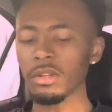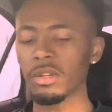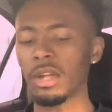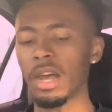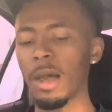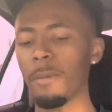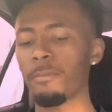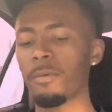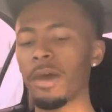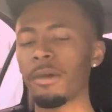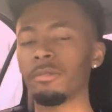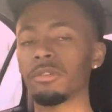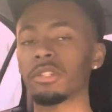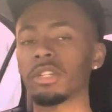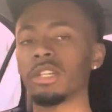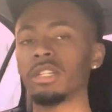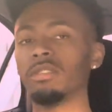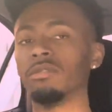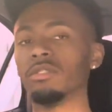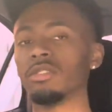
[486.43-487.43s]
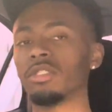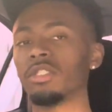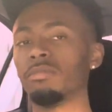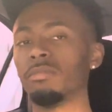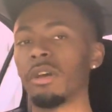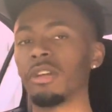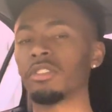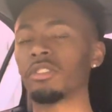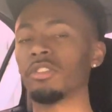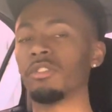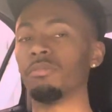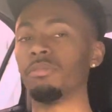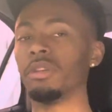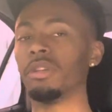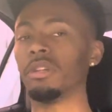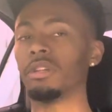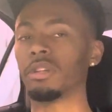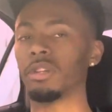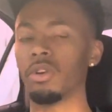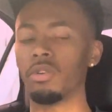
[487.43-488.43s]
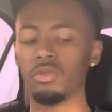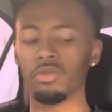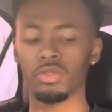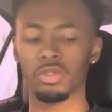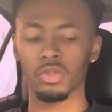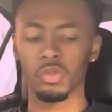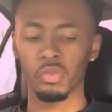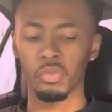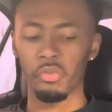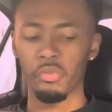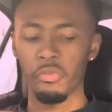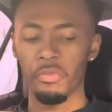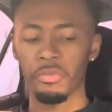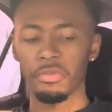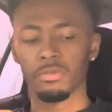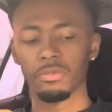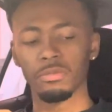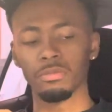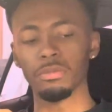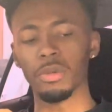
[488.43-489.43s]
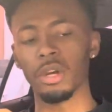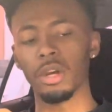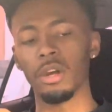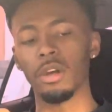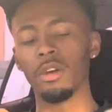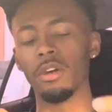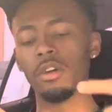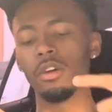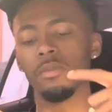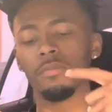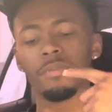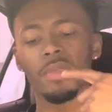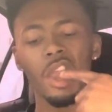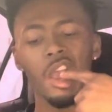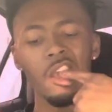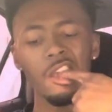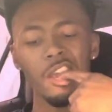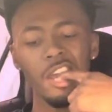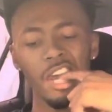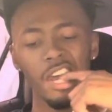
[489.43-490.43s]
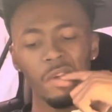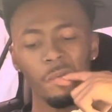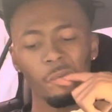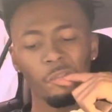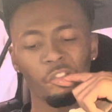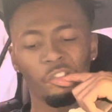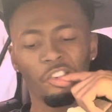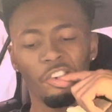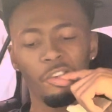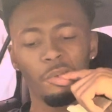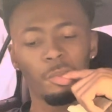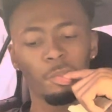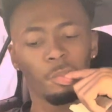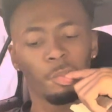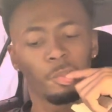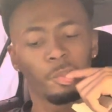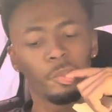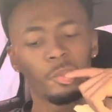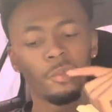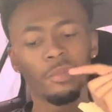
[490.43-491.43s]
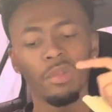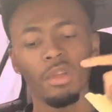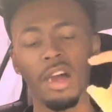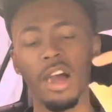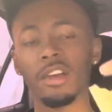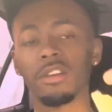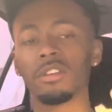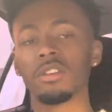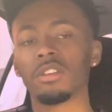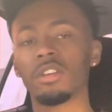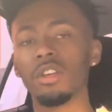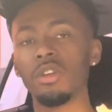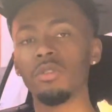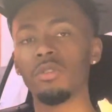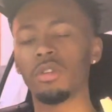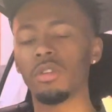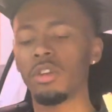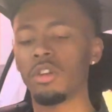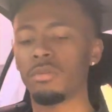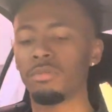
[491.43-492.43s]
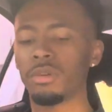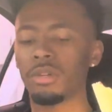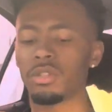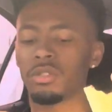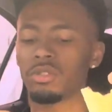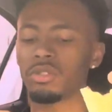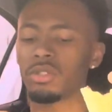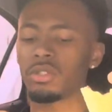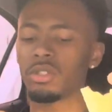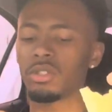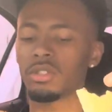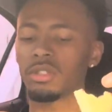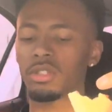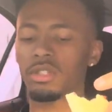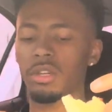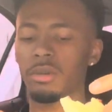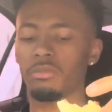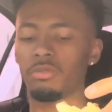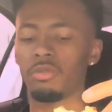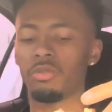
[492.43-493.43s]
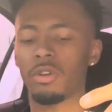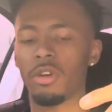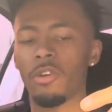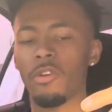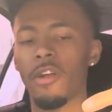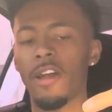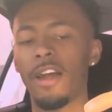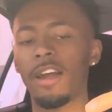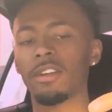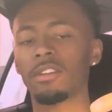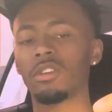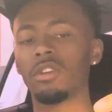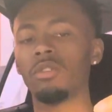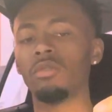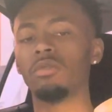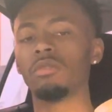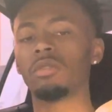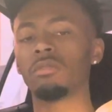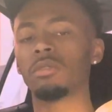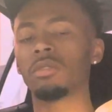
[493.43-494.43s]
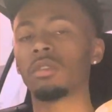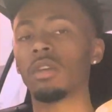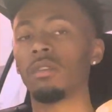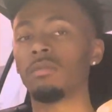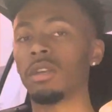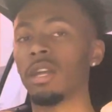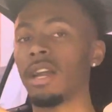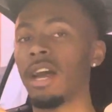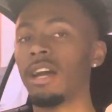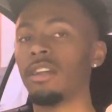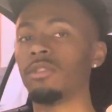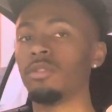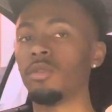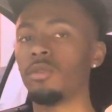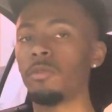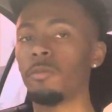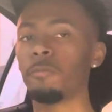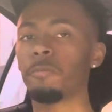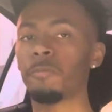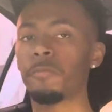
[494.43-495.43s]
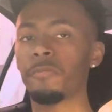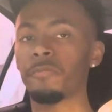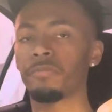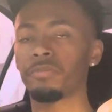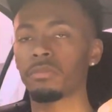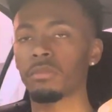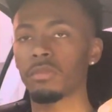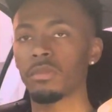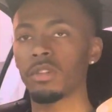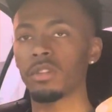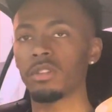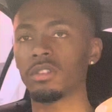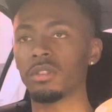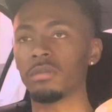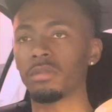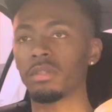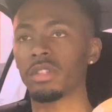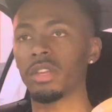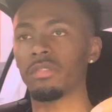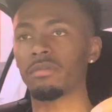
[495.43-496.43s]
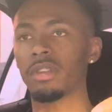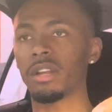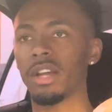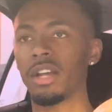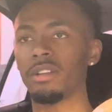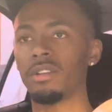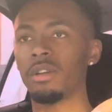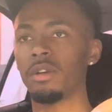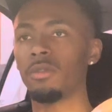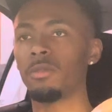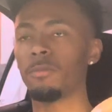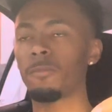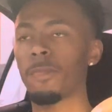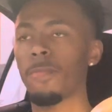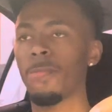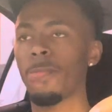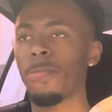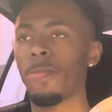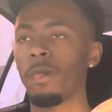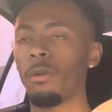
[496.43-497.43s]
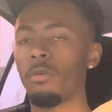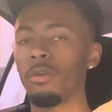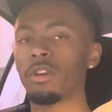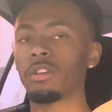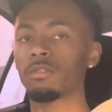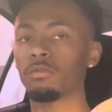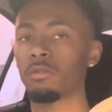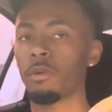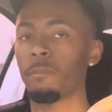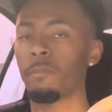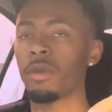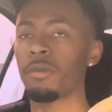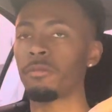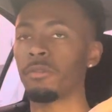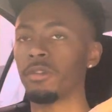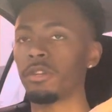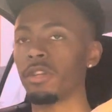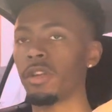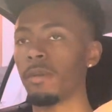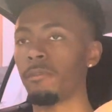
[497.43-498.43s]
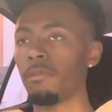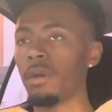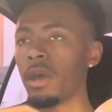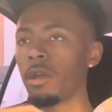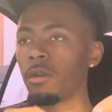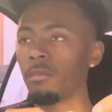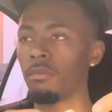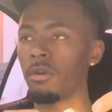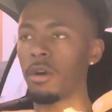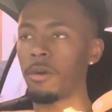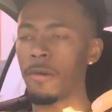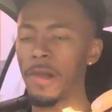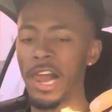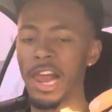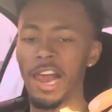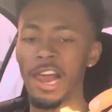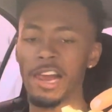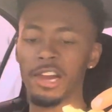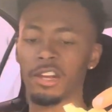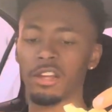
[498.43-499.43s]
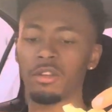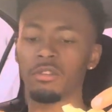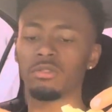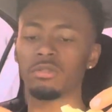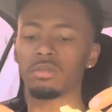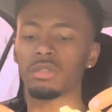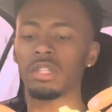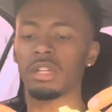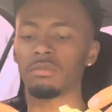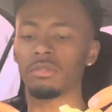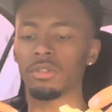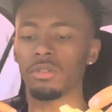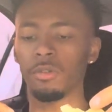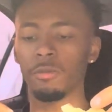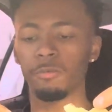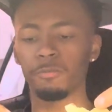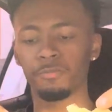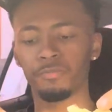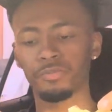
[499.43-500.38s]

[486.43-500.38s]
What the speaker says: I probably can't even see myself being a coach. But I for sure, I can give you a little bit of drills or something, you know. I give you some stuff that I do, some stuff that I know works for people to get better, bro. I give you some stuff to do.